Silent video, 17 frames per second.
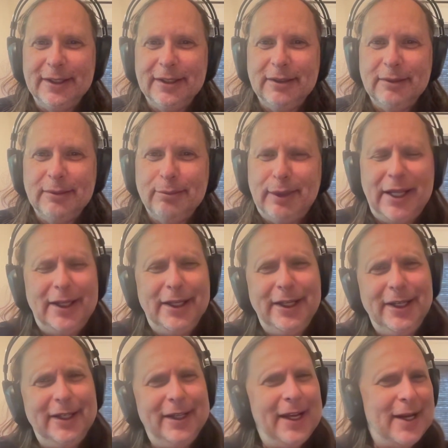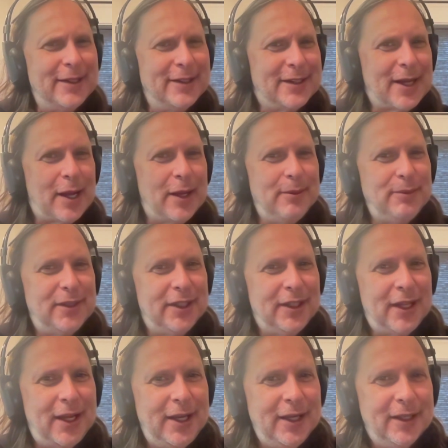but he has time to
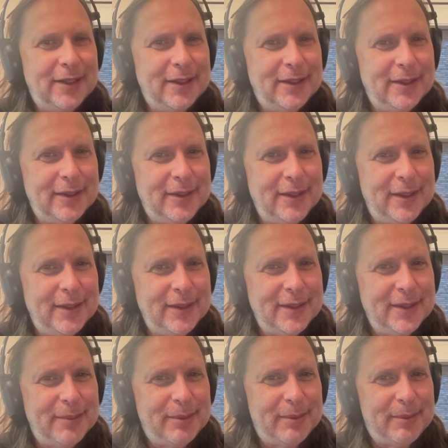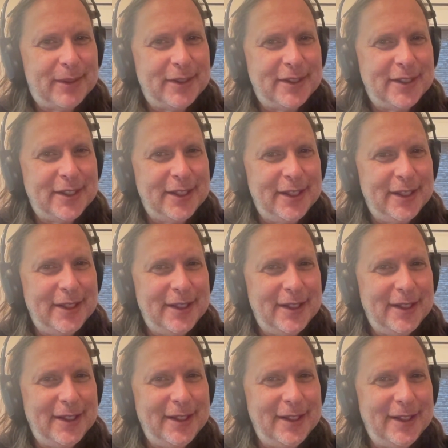like, you know, sip a
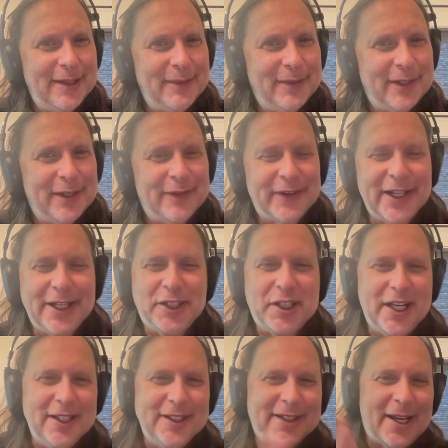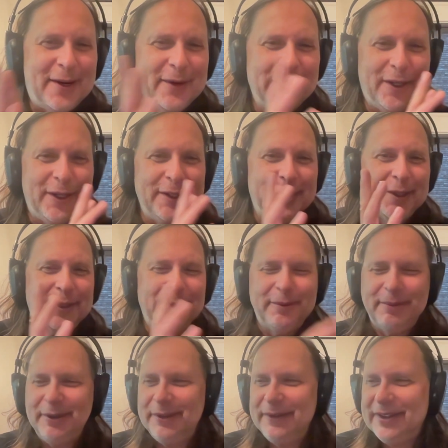martini and whatever. They changed that with all the new
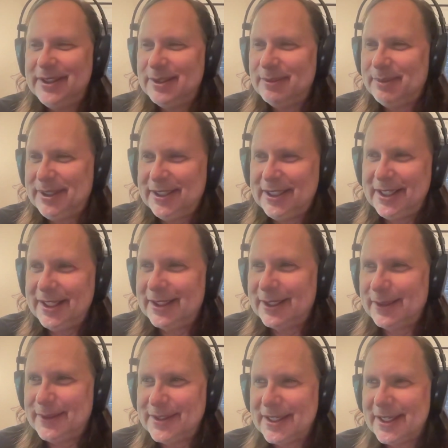movies, but like there was like